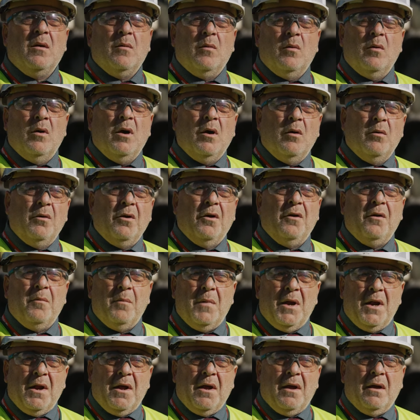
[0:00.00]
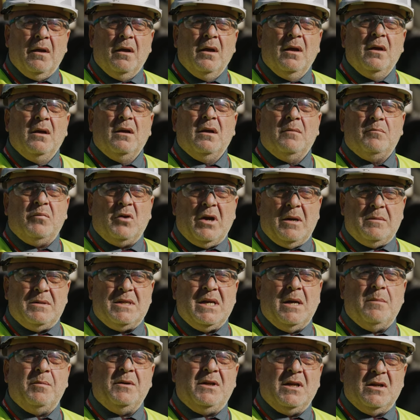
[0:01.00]
well, hold on a minute perhaps
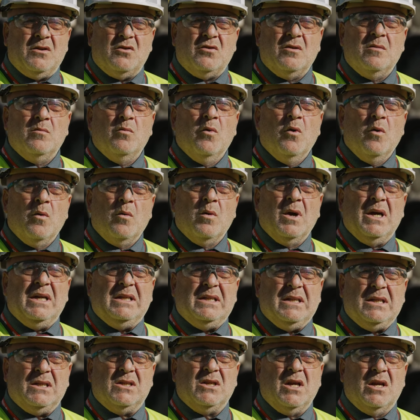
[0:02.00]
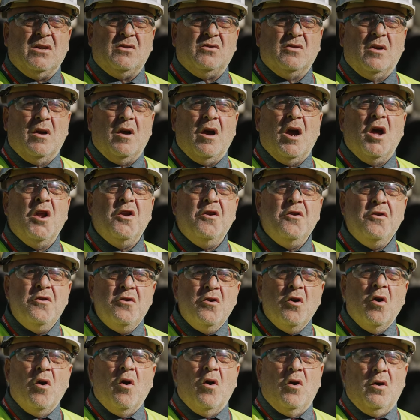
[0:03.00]
our pedestrian walkways, etc., are
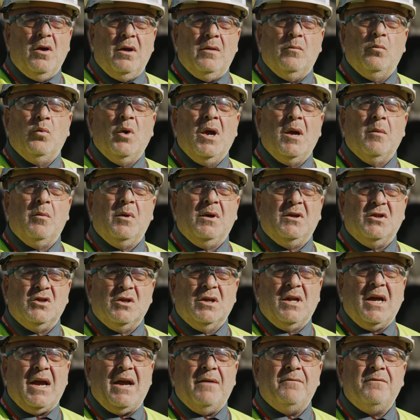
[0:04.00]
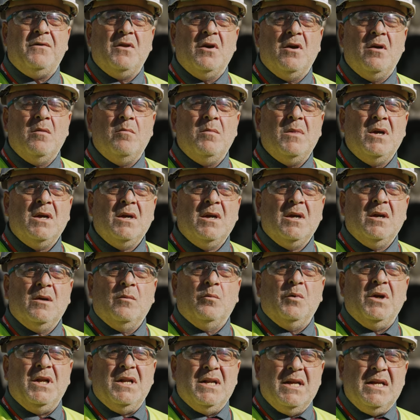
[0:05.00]
not where we should have them.
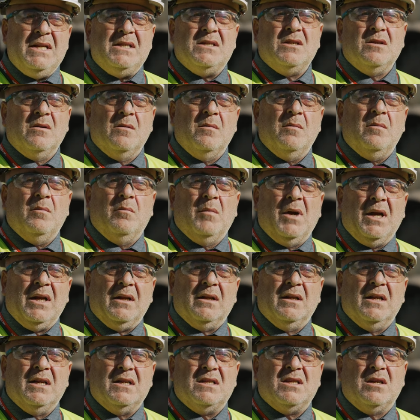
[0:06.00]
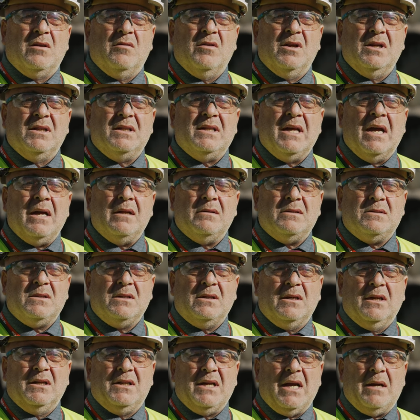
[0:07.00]
We need to make the necessary adapt
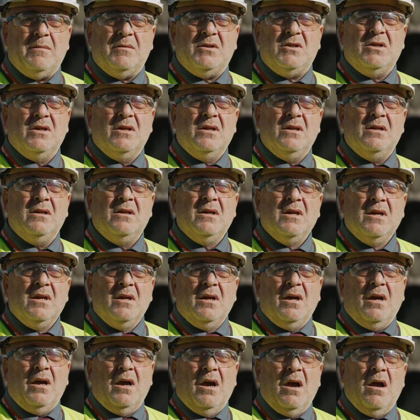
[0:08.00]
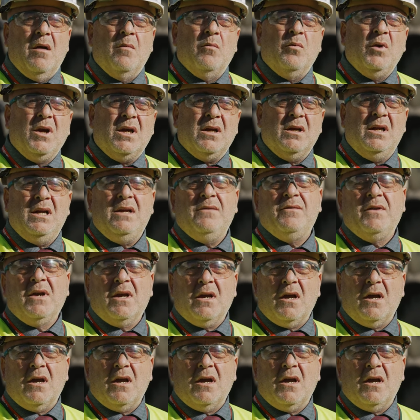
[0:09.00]
adaptation. Um, we can even